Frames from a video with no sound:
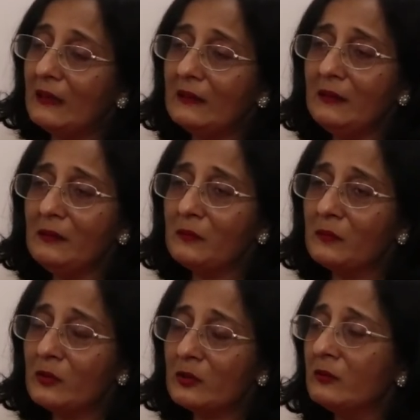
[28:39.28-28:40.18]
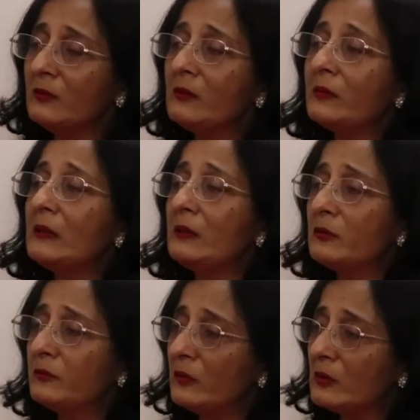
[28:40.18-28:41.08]
I think most of all we need
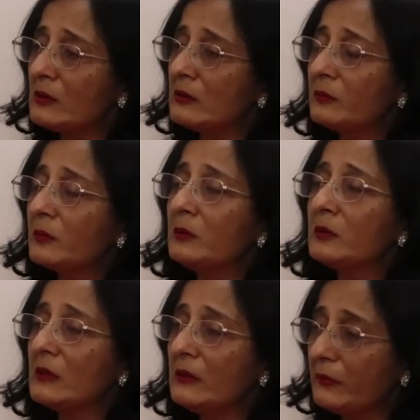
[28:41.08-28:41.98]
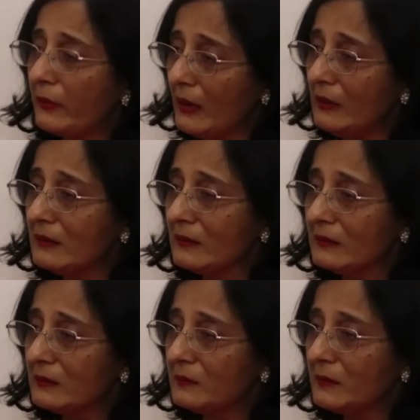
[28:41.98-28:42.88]
to focus on promoting trade,
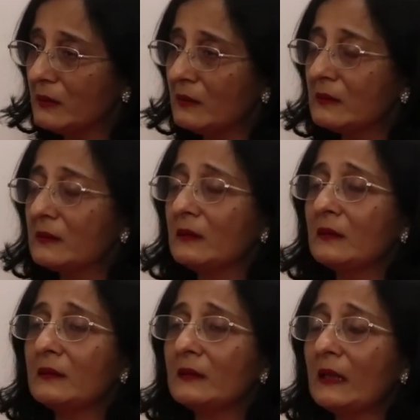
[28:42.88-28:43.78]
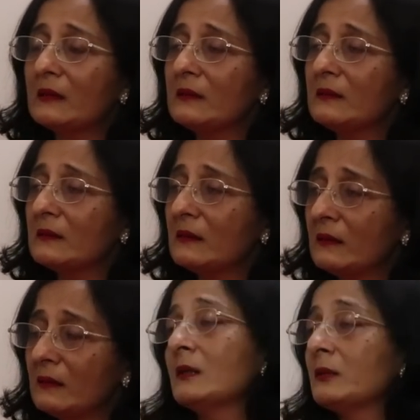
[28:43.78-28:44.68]
because that is
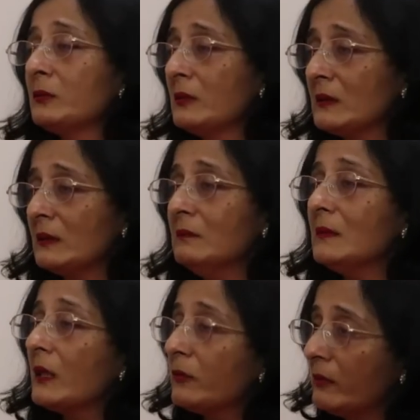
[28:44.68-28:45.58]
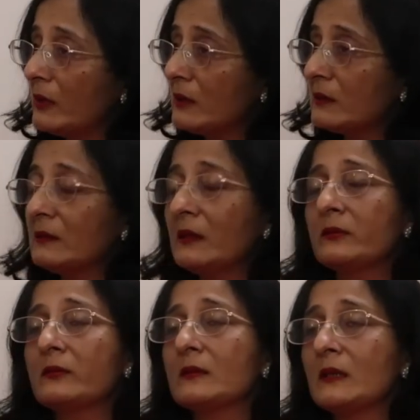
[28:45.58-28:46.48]
the tourism, education,
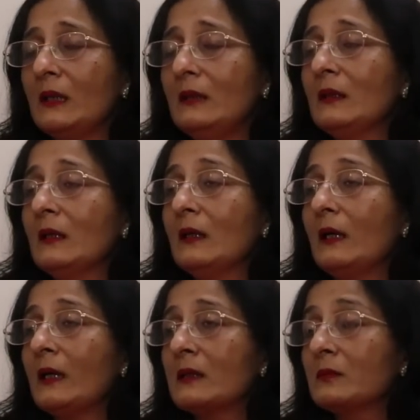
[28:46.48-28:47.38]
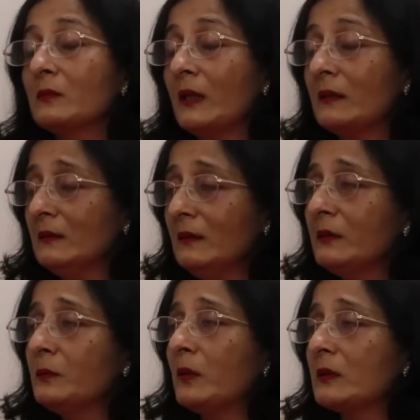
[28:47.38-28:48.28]
as you said. And another
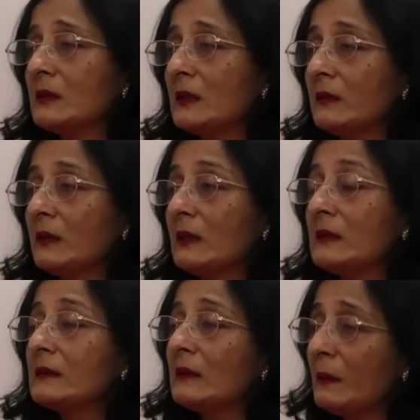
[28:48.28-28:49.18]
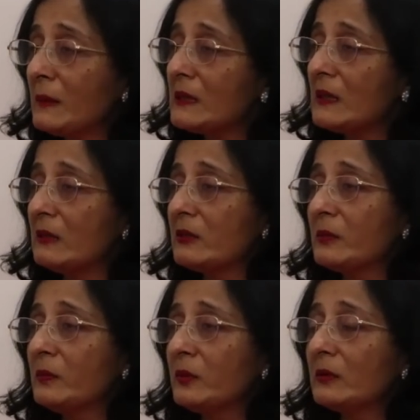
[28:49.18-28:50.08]
important area is climate
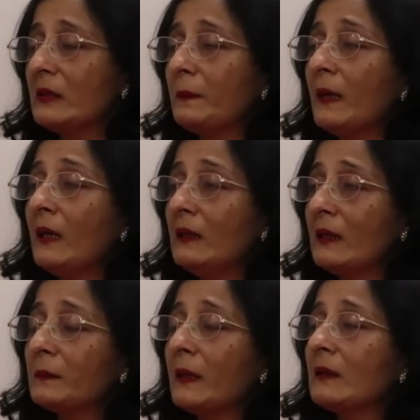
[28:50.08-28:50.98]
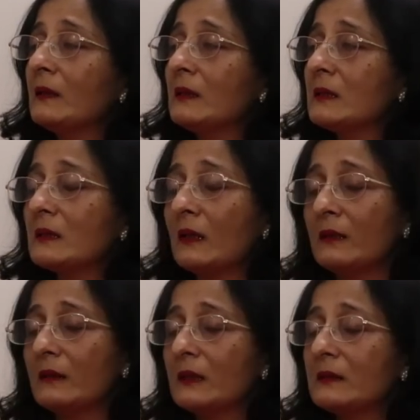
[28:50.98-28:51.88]
change. Both Nepal and Bangladesh
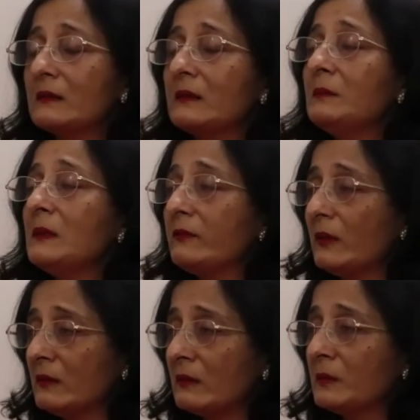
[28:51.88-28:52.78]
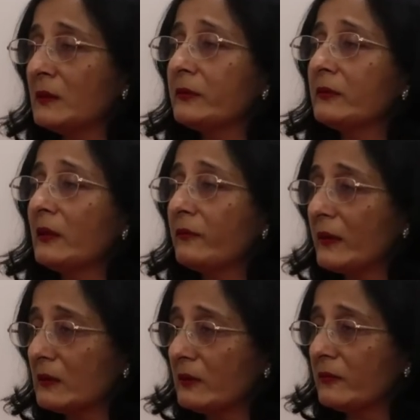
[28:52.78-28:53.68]
are extremely vulnerable to the
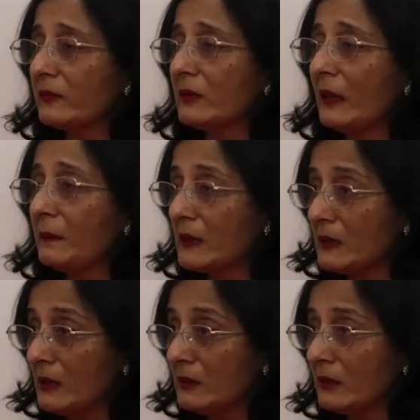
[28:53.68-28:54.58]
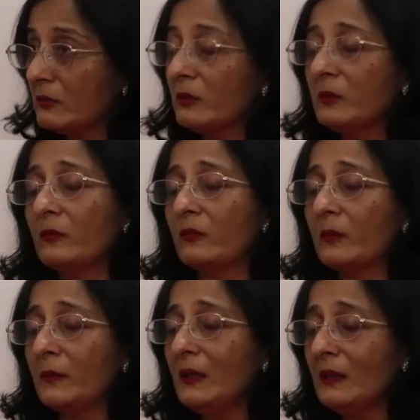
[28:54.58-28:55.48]
effects of climate change and global
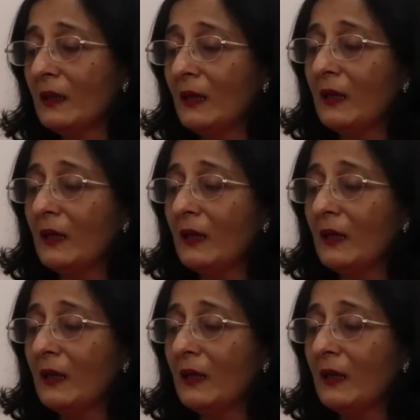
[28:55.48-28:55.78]
warming.